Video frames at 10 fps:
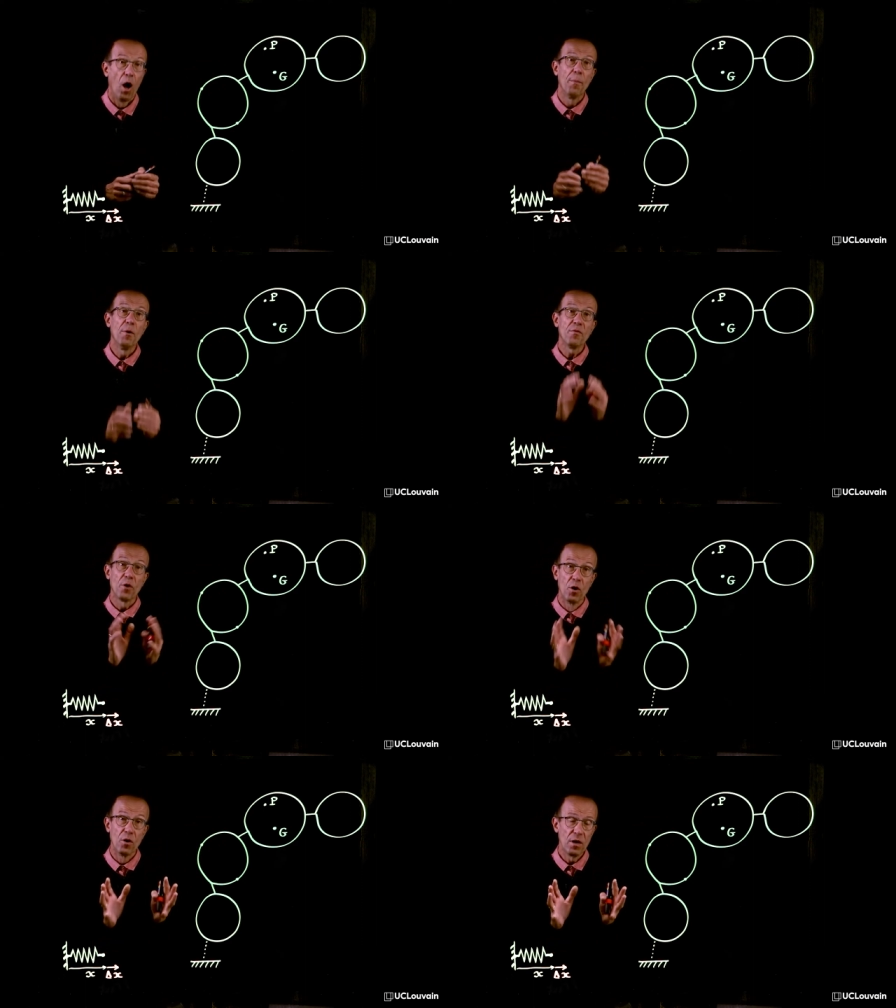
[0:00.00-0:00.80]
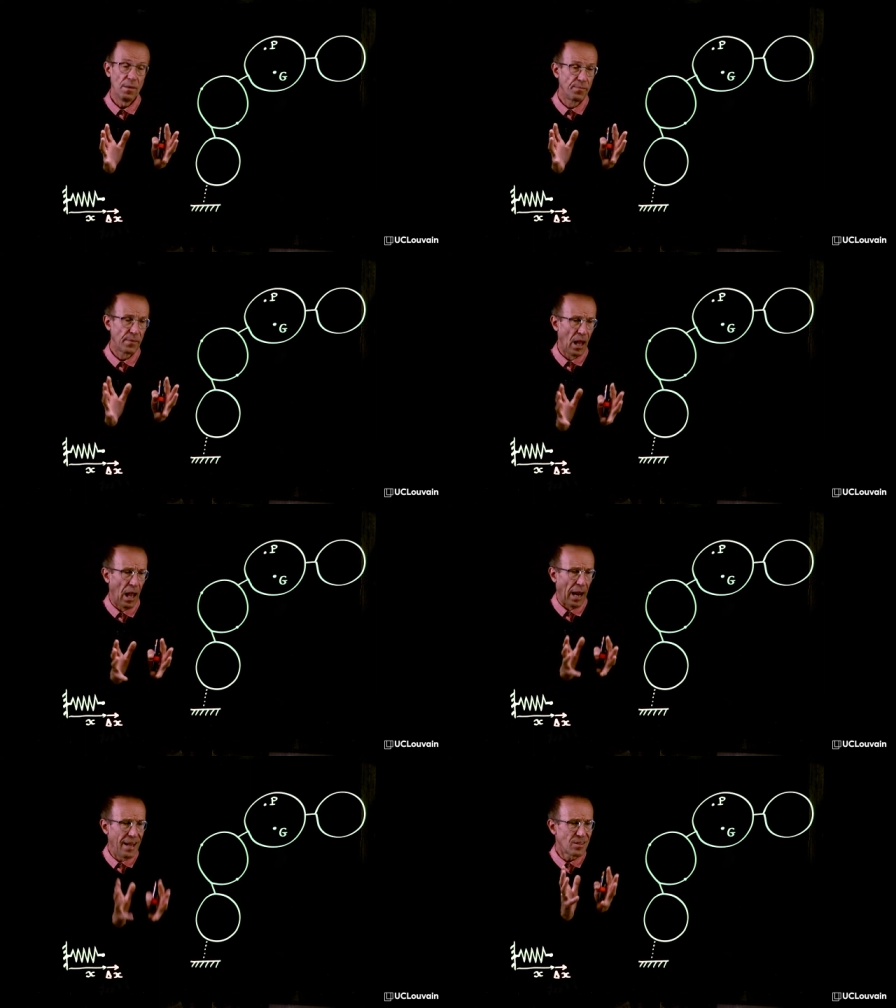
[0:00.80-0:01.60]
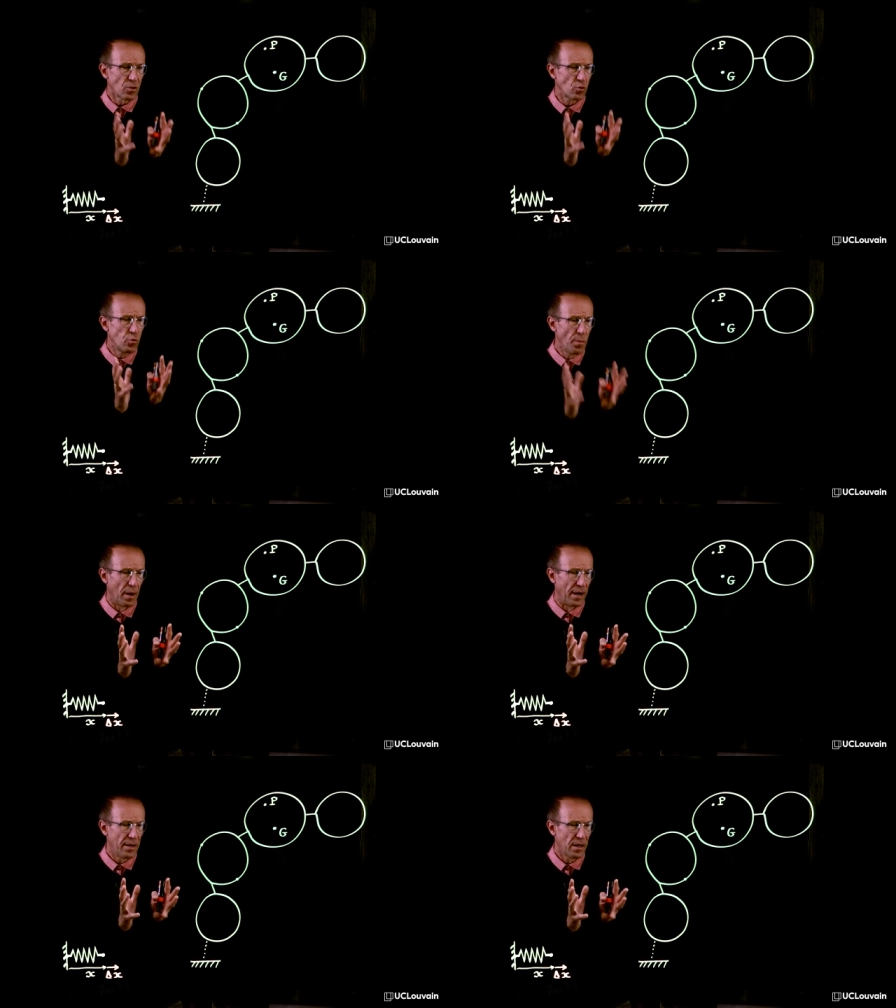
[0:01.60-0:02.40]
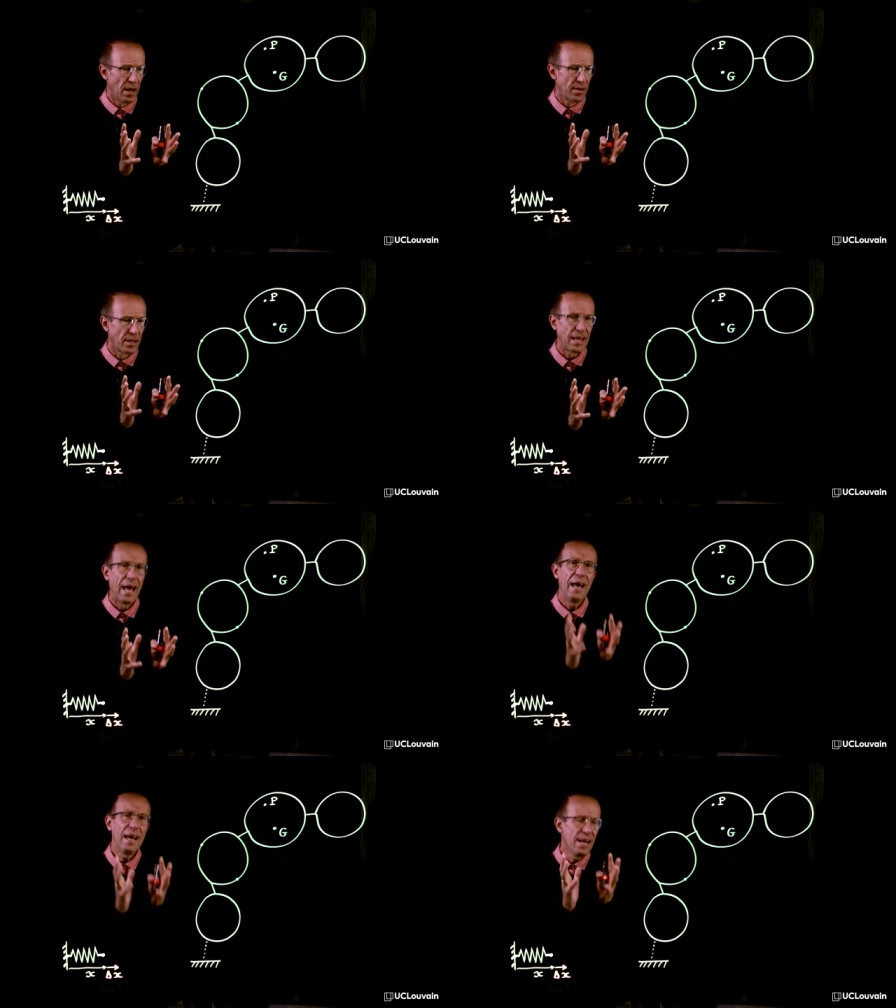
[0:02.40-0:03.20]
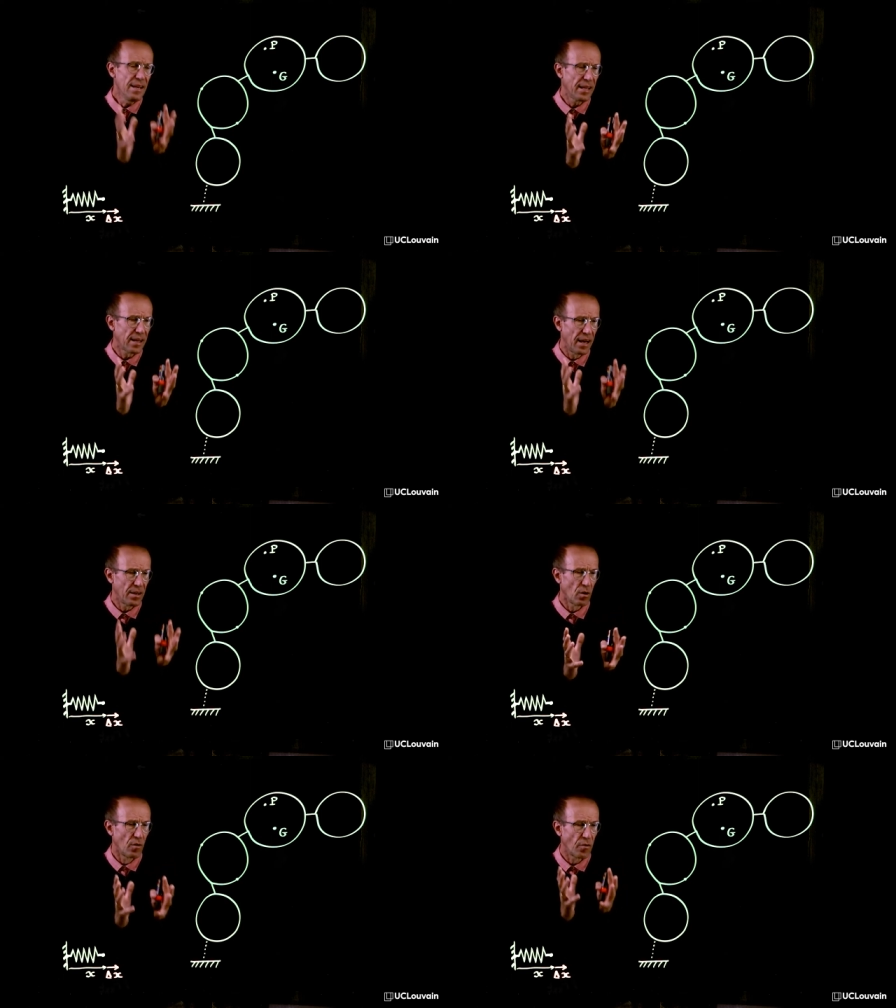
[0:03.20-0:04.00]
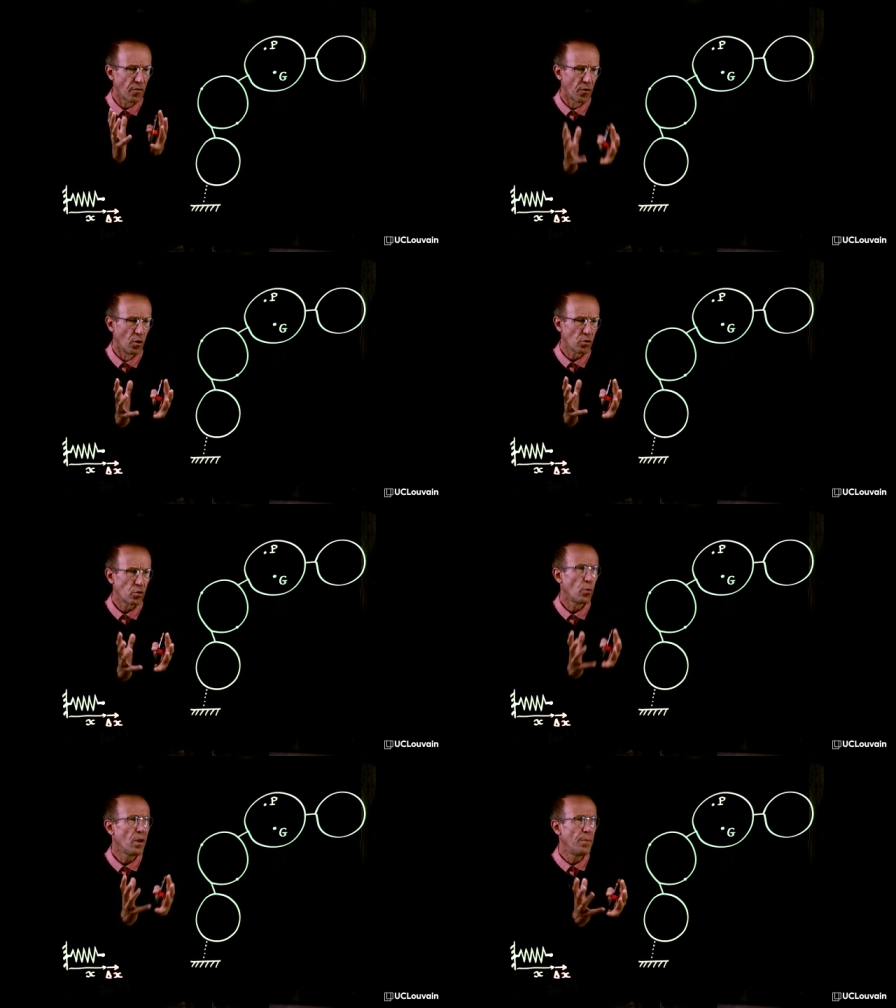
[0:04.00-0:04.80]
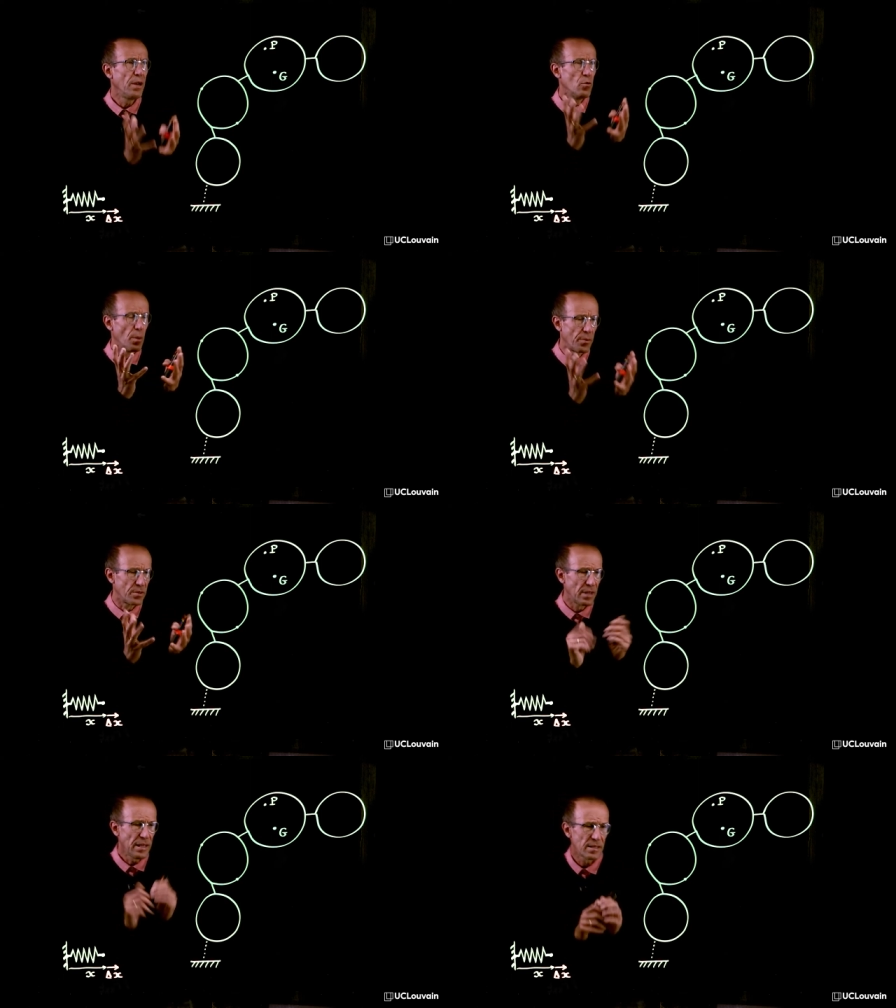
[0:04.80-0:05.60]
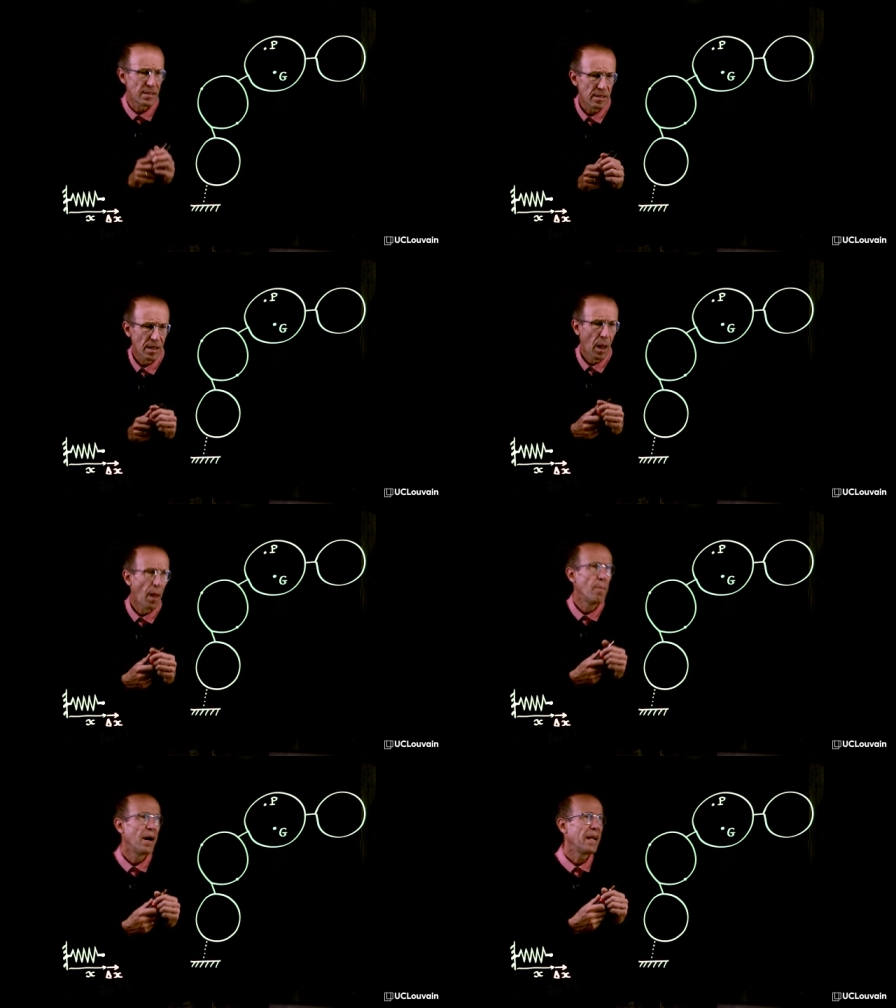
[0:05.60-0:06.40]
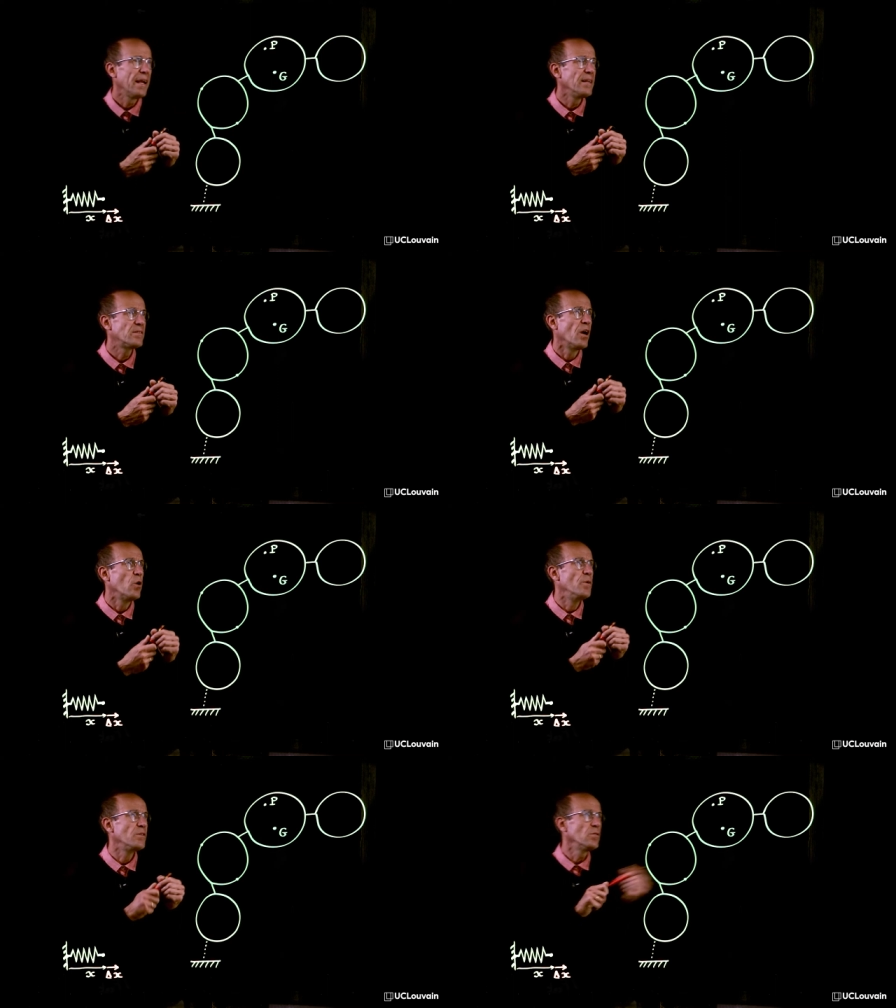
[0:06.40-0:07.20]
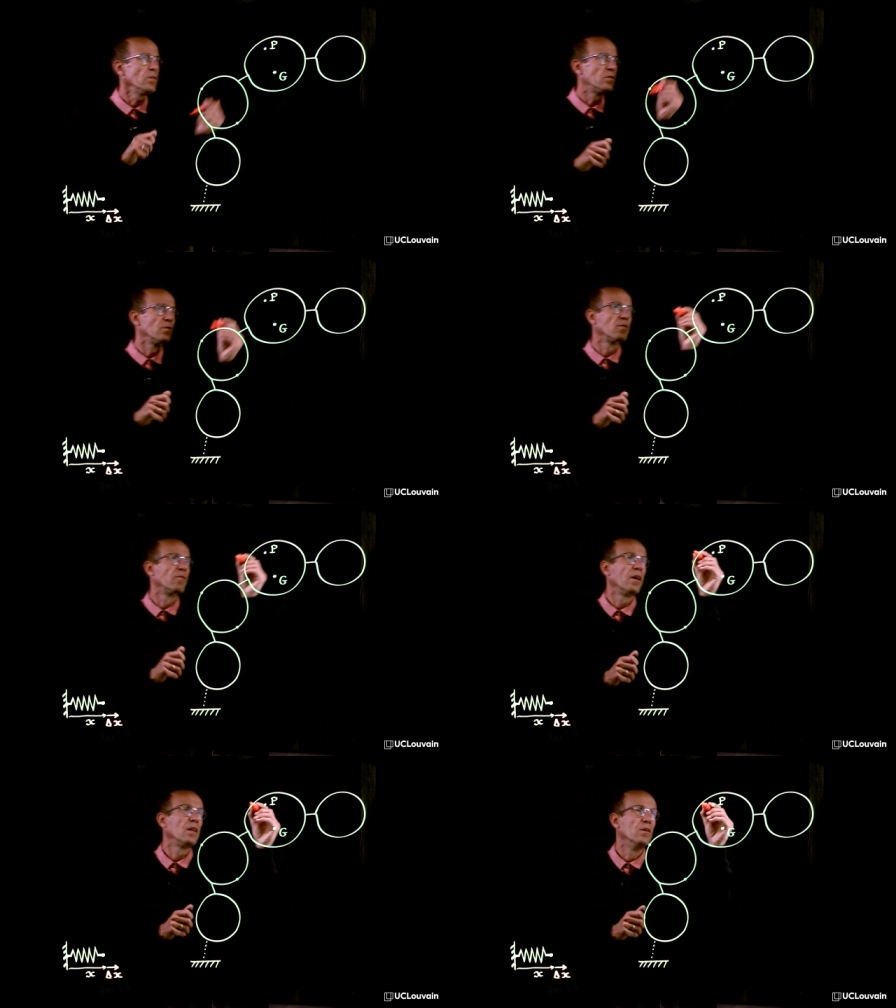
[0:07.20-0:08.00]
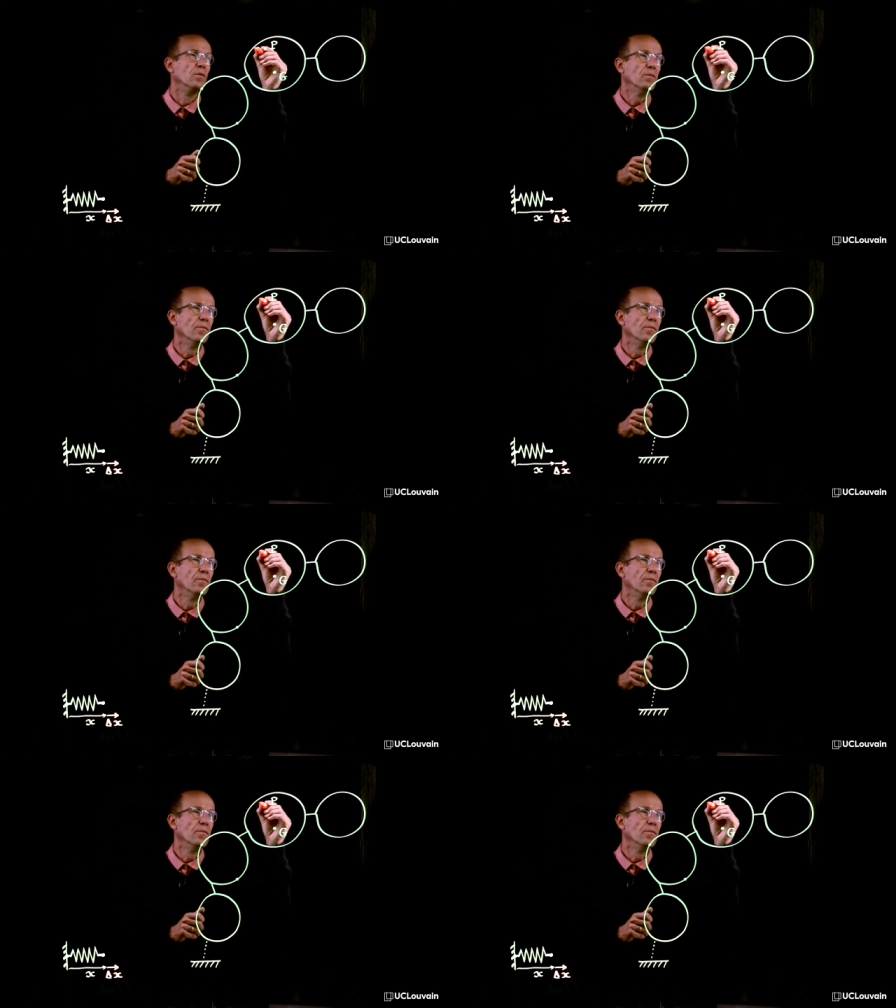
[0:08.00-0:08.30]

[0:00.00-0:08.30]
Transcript: Above all, let us remind that any kind of force will be represented by its resultant value